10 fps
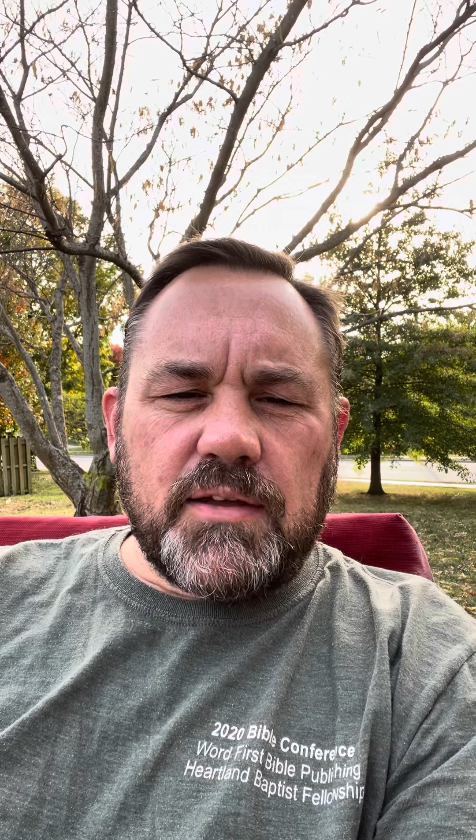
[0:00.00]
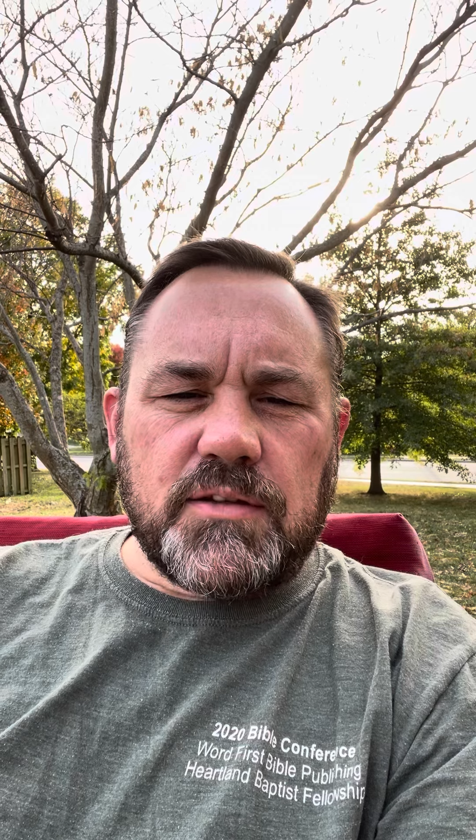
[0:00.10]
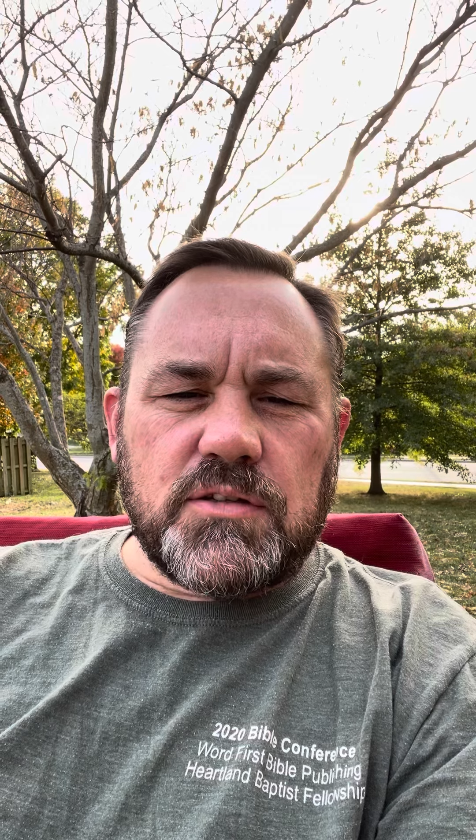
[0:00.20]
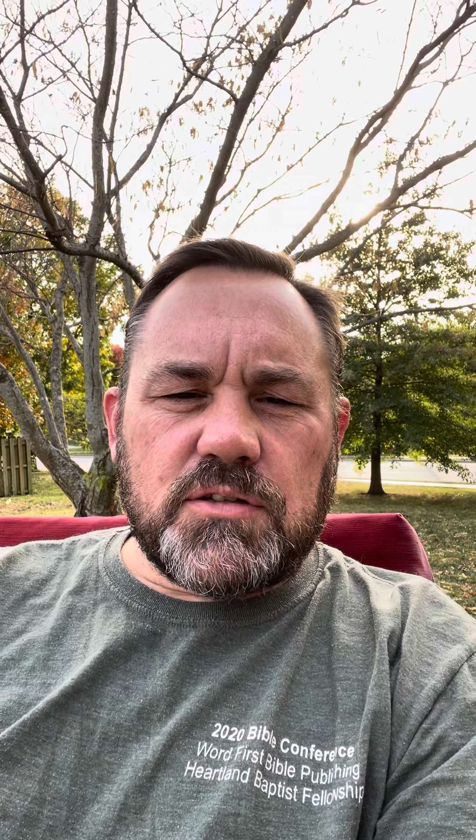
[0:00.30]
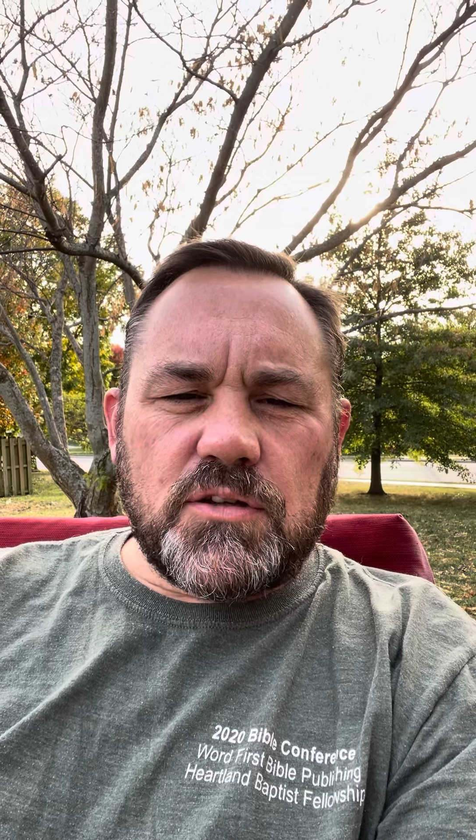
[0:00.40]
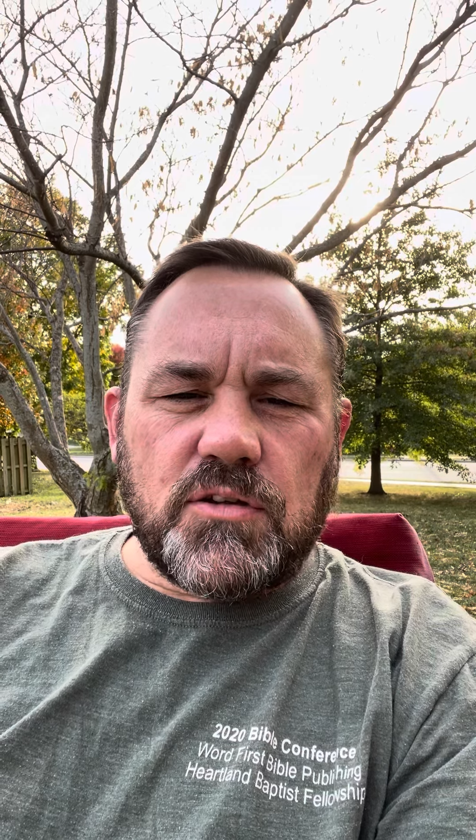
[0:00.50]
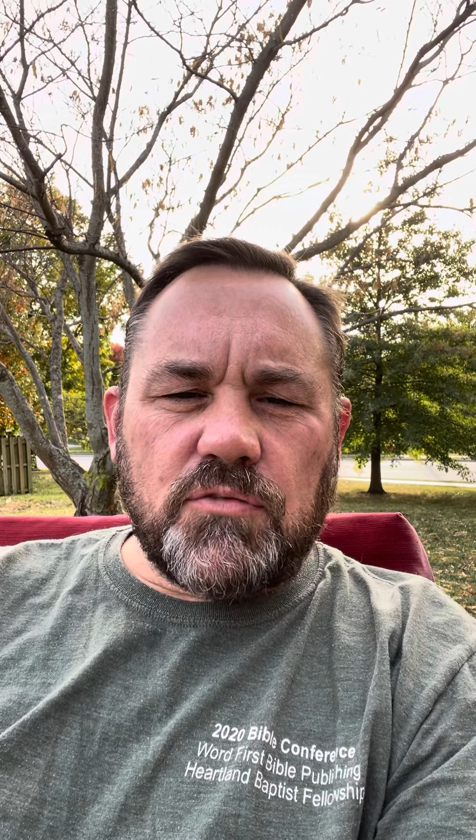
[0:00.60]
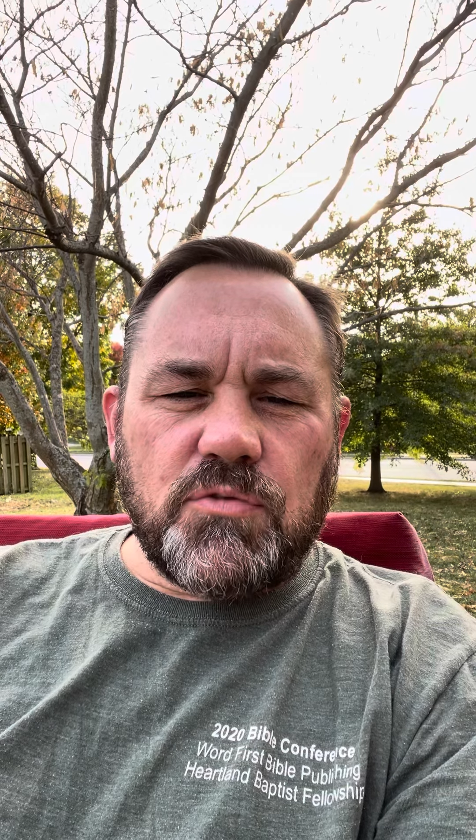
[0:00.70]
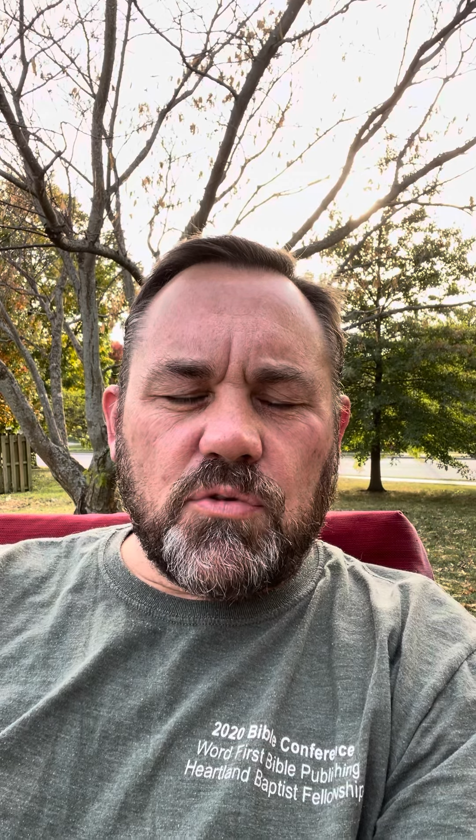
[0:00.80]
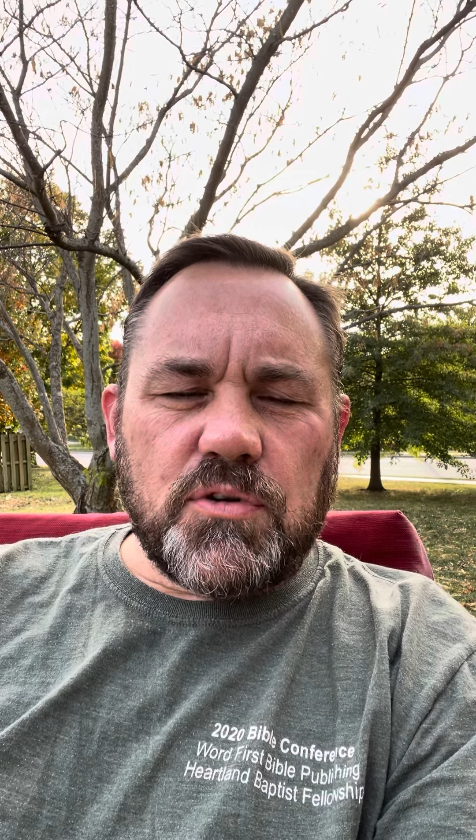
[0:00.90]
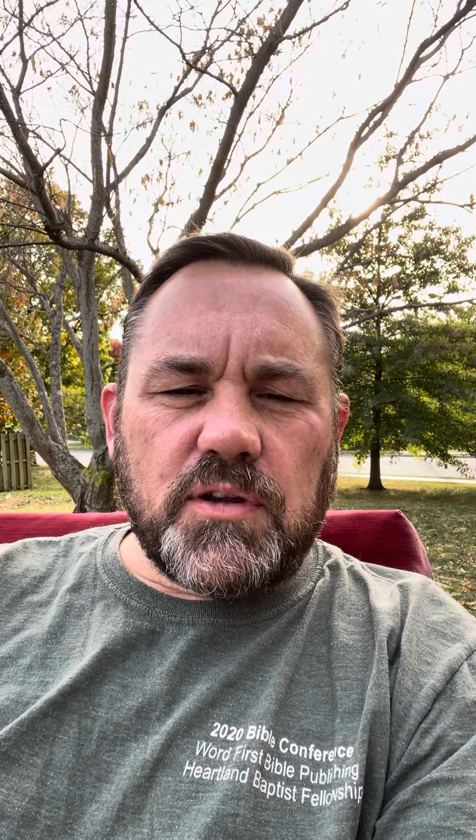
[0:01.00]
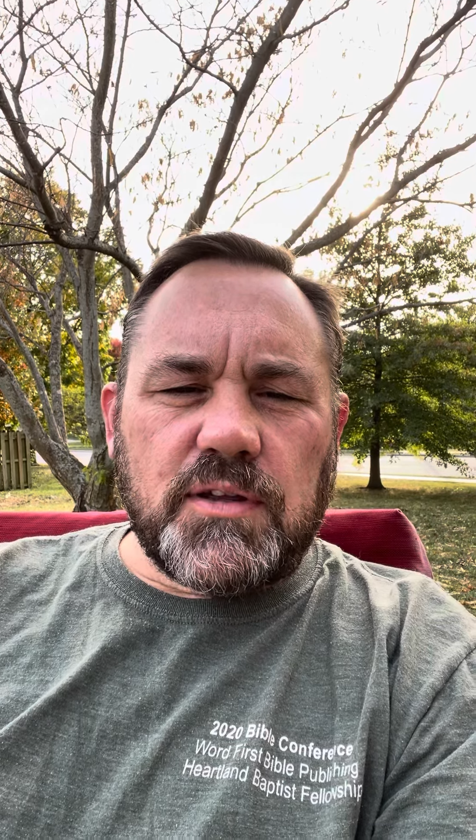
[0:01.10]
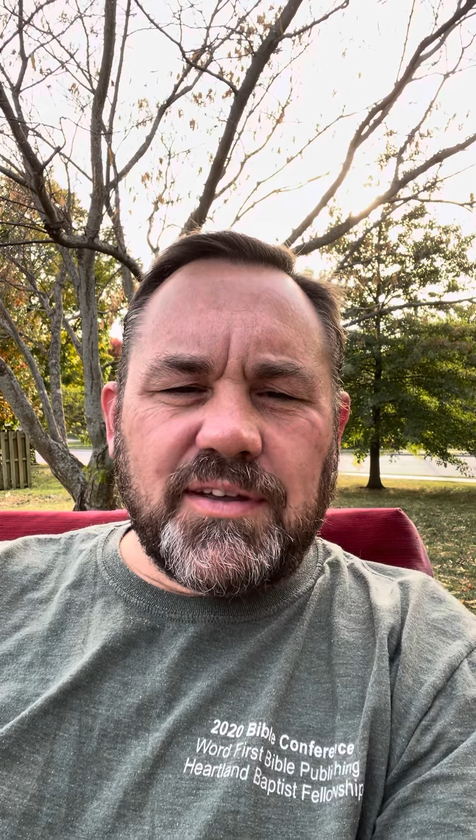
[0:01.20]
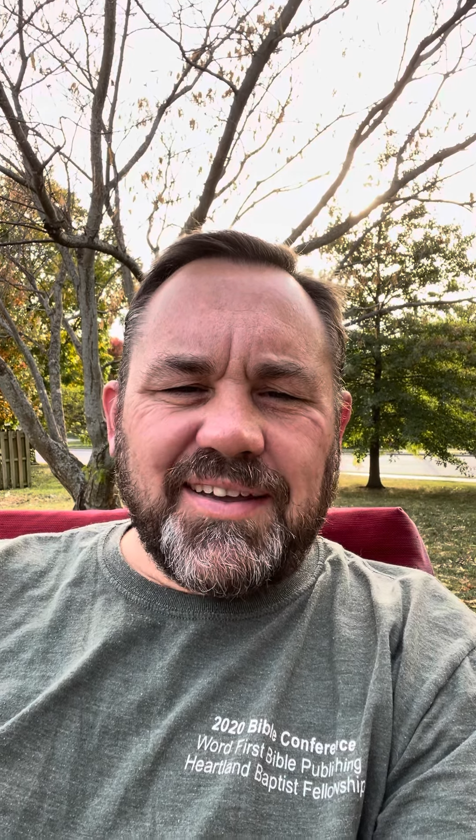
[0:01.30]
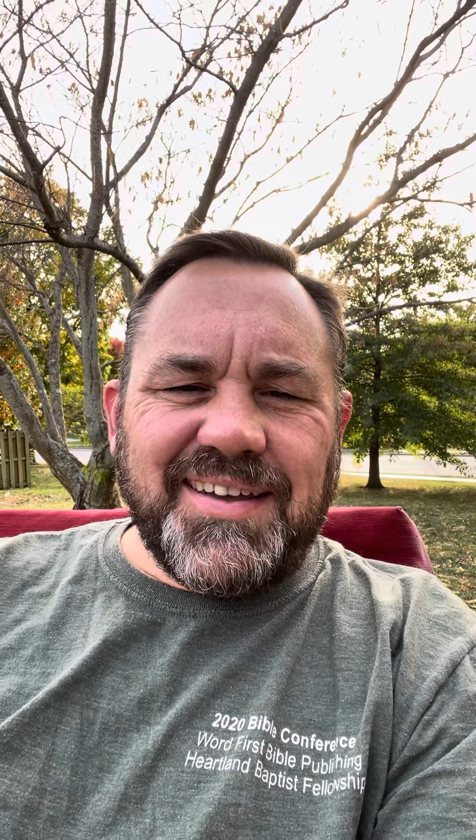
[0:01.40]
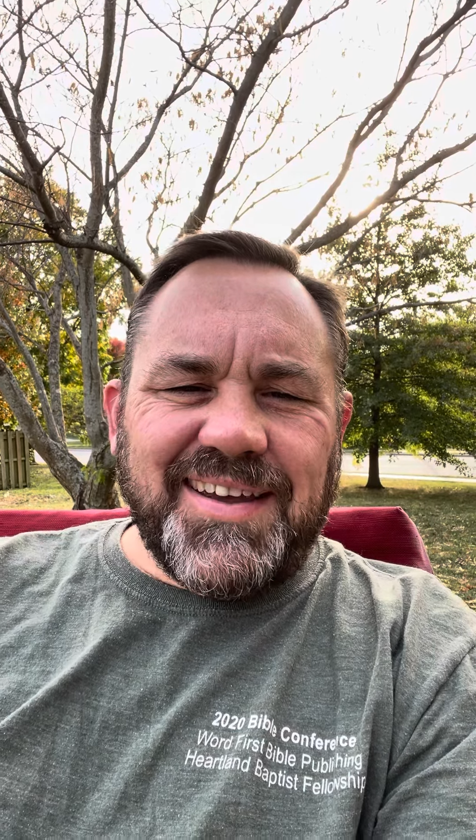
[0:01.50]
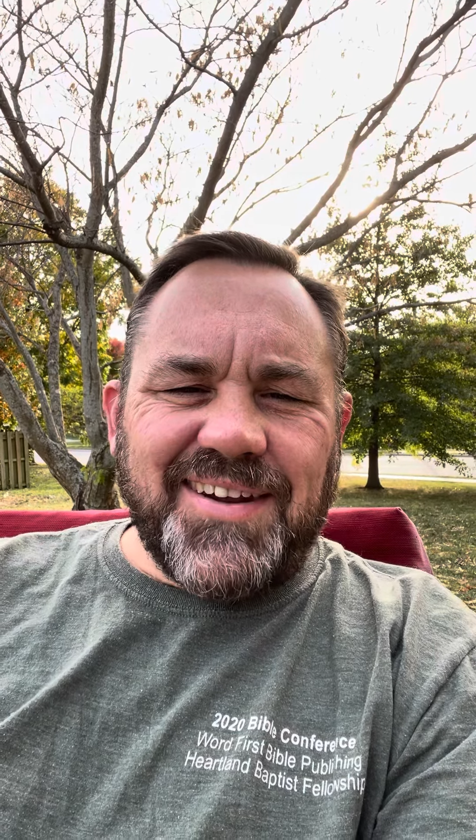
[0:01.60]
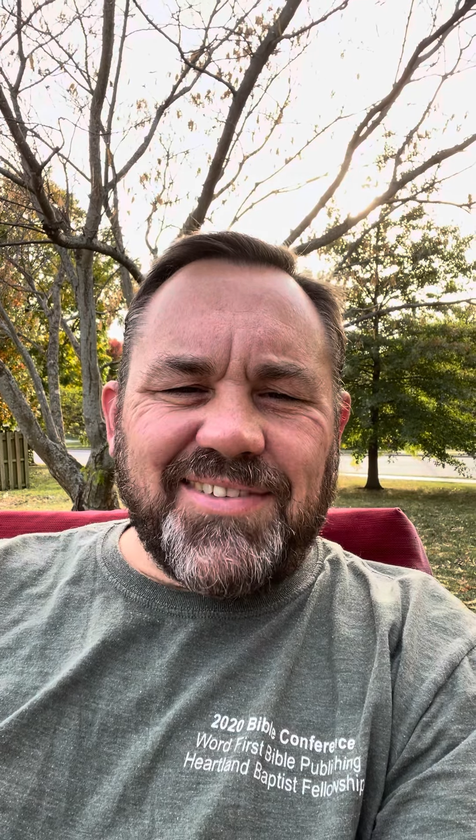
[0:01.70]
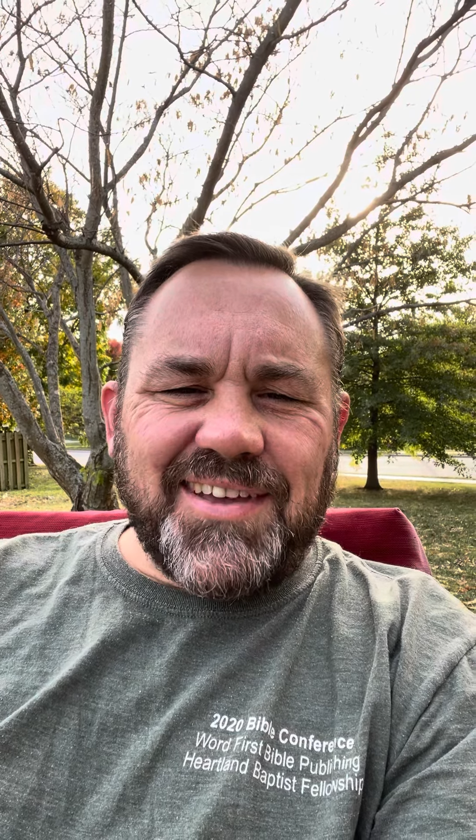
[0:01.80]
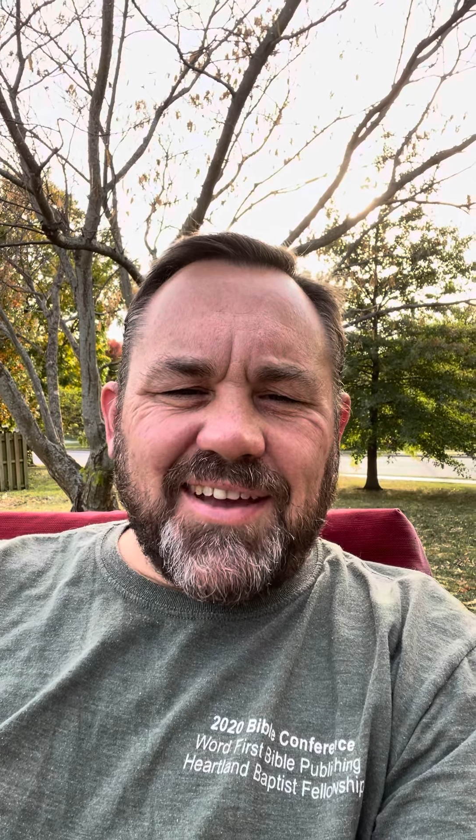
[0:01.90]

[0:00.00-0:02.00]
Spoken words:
Just looking forward to everything